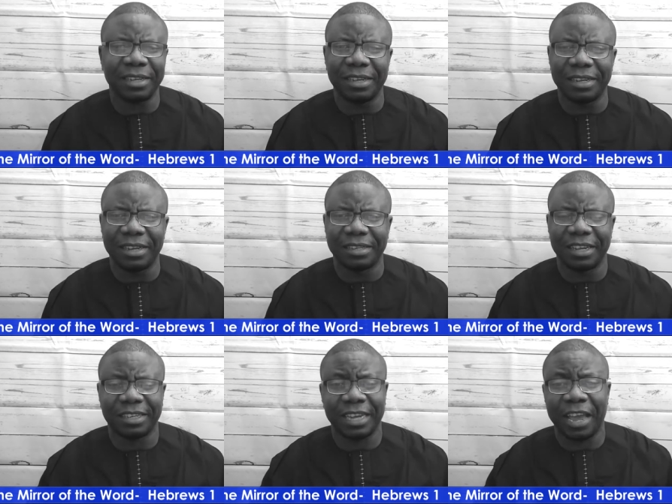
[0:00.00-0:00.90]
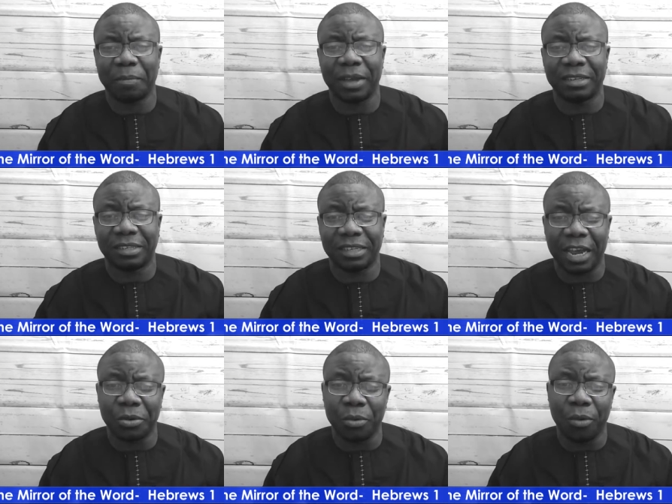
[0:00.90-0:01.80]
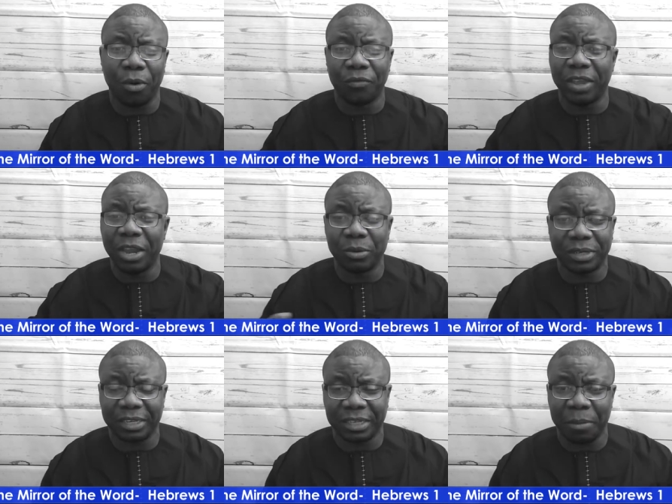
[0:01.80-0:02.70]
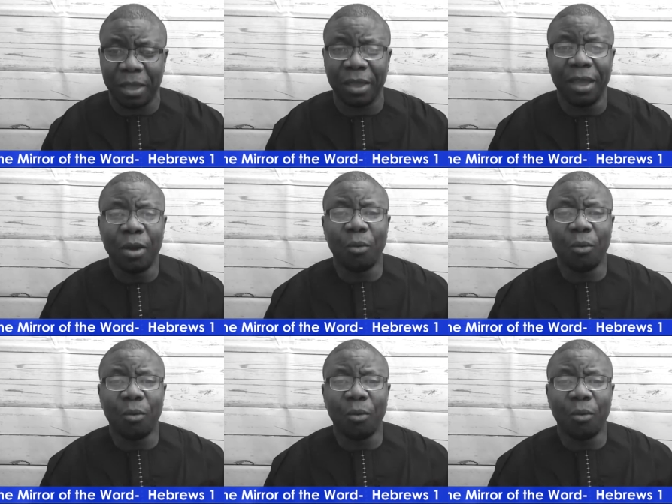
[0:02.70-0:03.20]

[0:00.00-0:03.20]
is a type and shadow of the new testament